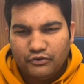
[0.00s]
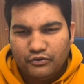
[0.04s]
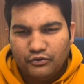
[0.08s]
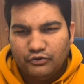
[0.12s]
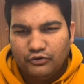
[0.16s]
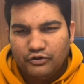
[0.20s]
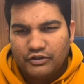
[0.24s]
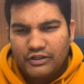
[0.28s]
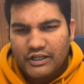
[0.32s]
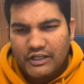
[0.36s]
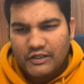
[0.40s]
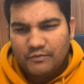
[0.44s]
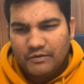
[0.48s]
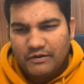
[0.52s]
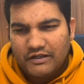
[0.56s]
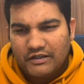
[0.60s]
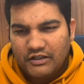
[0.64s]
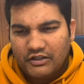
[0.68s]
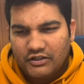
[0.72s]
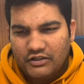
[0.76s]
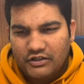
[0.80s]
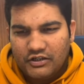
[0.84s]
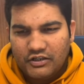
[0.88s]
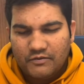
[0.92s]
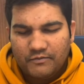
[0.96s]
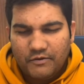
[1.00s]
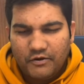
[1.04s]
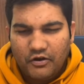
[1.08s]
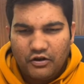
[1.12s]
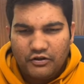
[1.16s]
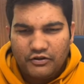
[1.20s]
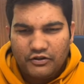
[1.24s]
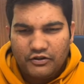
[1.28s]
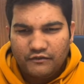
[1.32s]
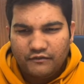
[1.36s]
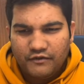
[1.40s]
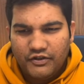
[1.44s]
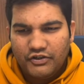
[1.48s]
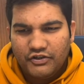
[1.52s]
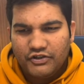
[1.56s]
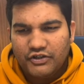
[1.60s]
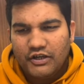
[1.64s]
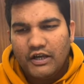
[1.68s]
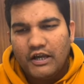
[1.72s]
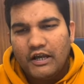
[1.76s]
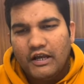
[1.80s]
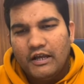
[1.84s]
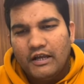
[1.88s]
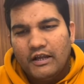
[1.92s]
to those expectations because of which